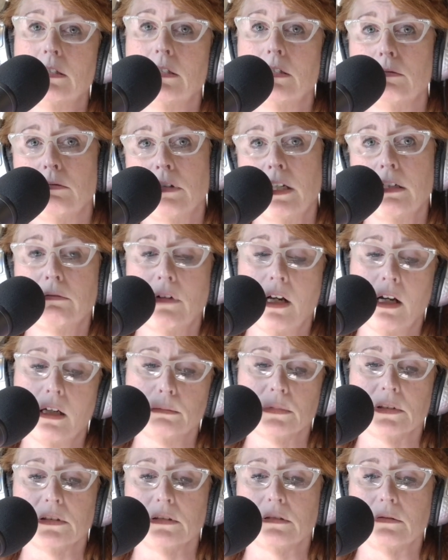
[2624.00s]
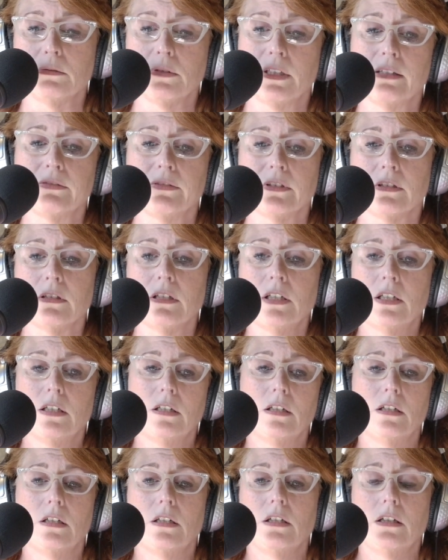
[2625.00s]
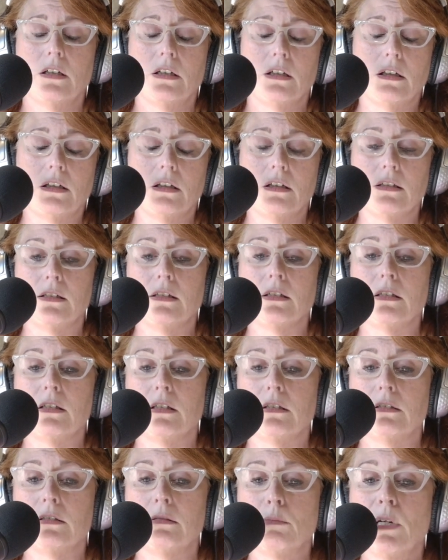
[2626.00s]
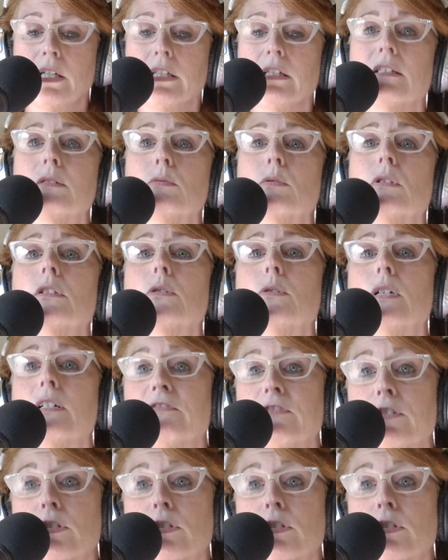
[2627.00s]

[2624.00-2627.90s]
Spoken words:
to go to Red Robin, whatever. My kids want to go out